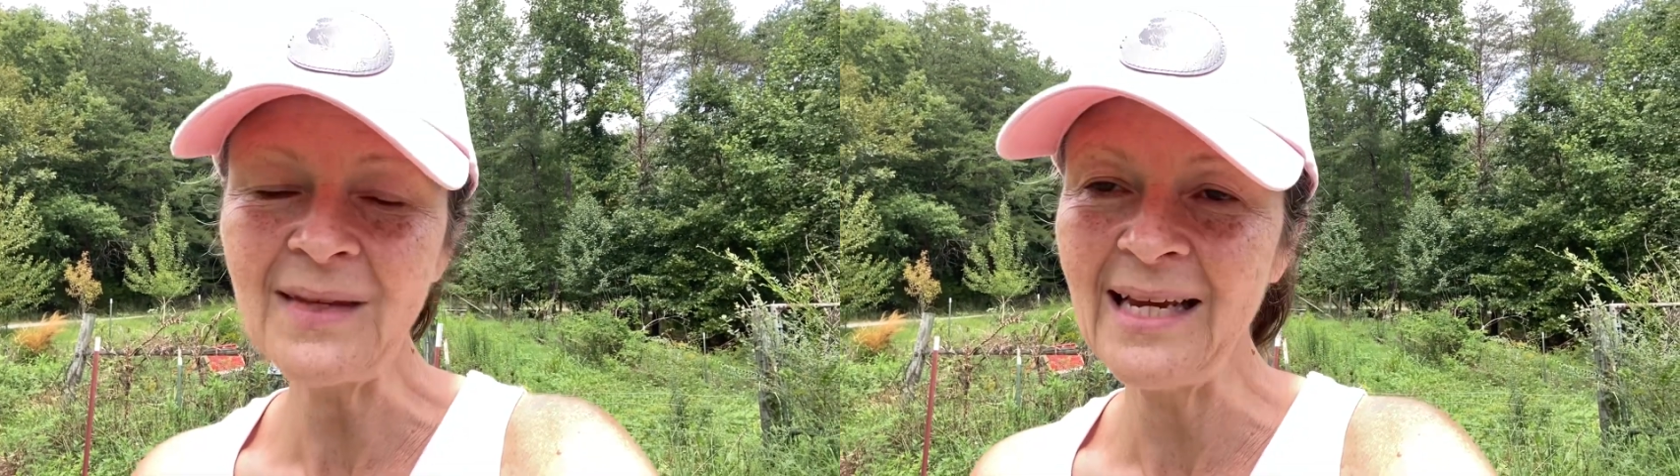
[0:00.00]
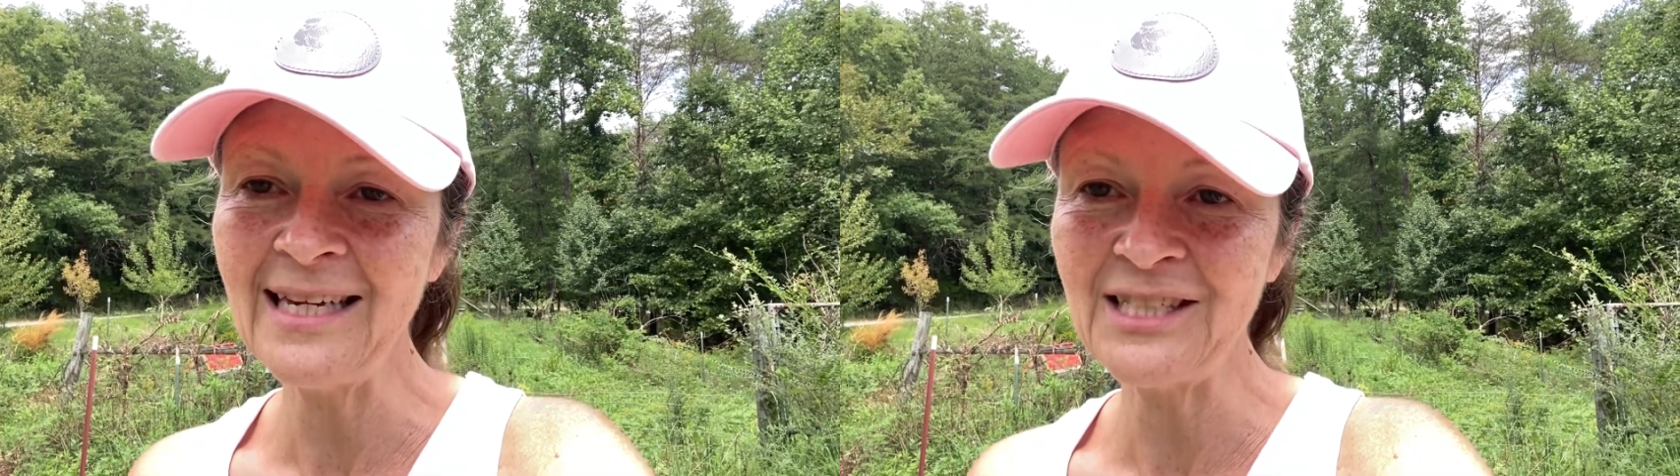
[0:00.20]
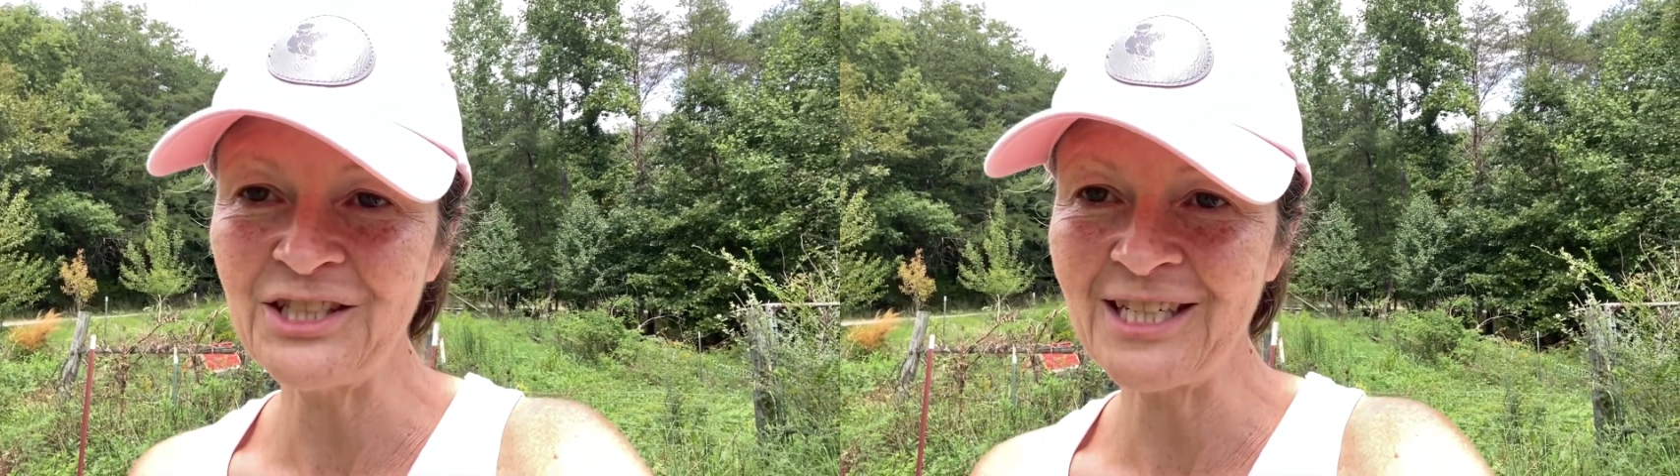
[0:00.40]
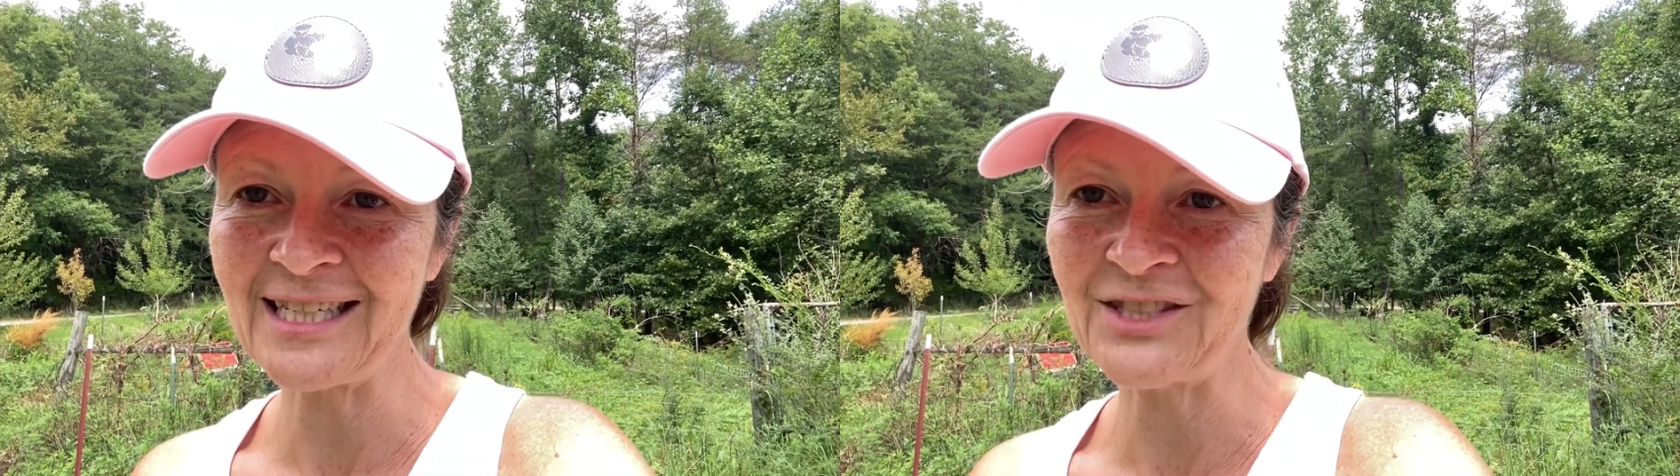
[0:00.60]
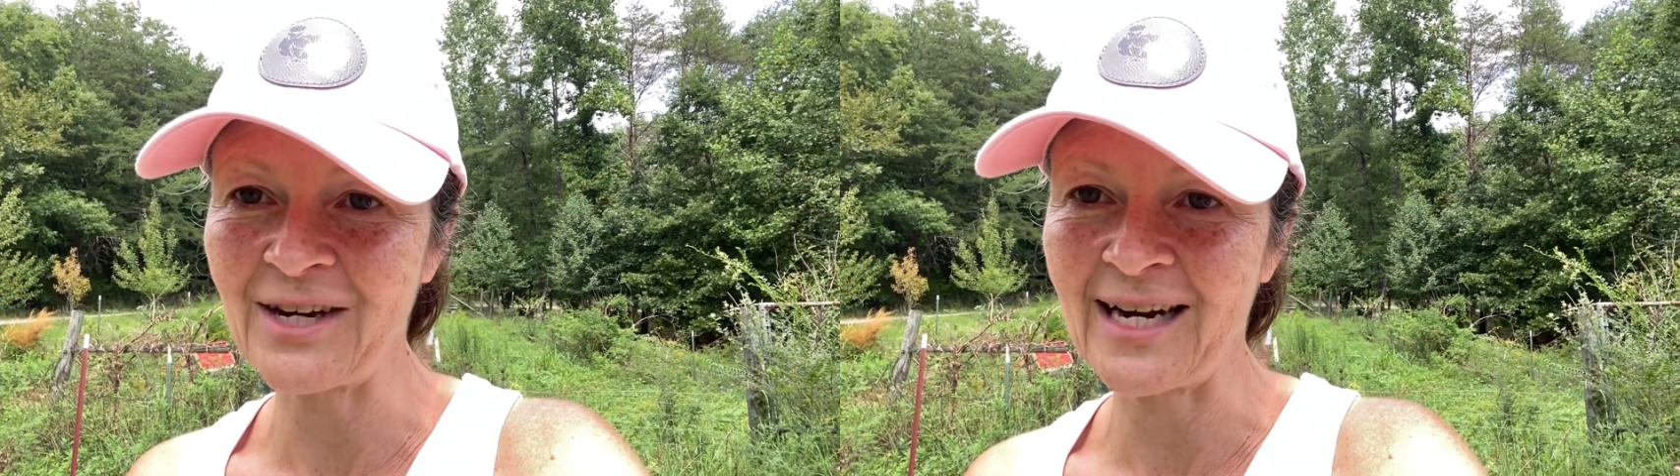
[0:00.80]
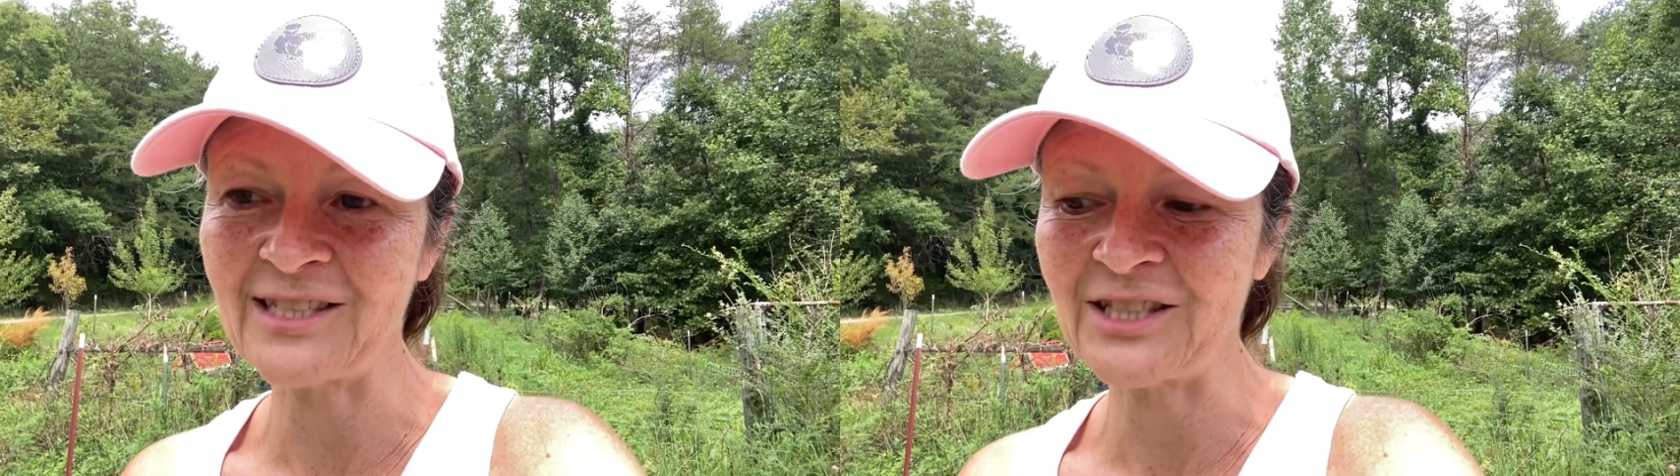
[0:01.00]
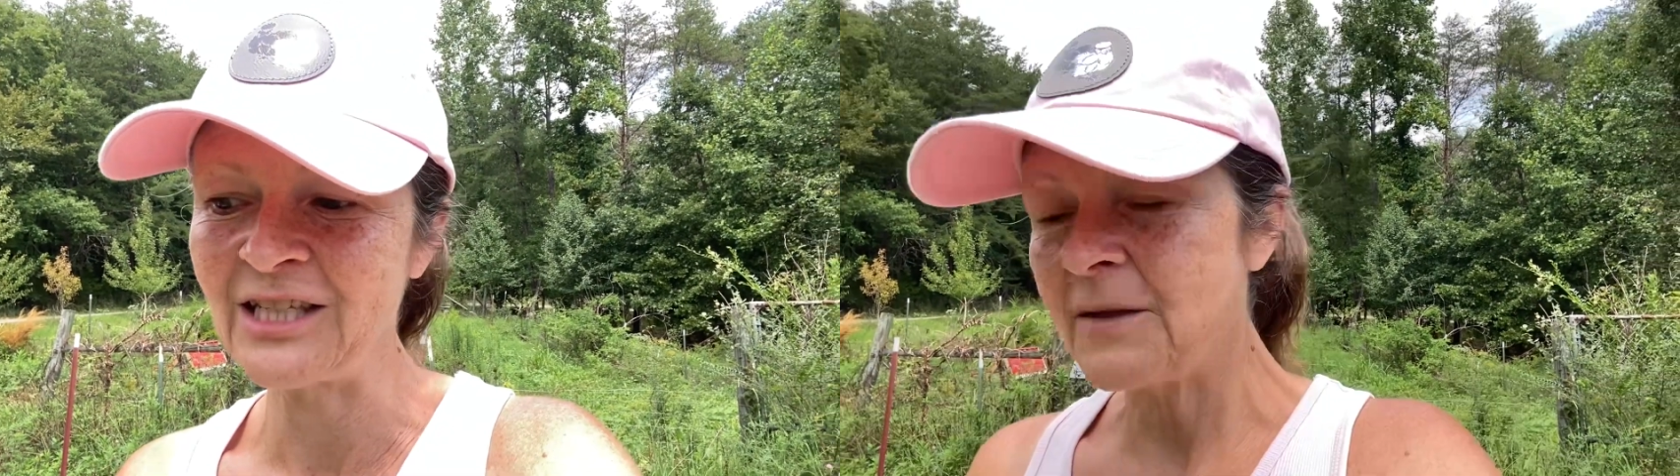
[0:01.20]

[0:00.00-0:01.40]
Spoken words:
in a chicken tractor.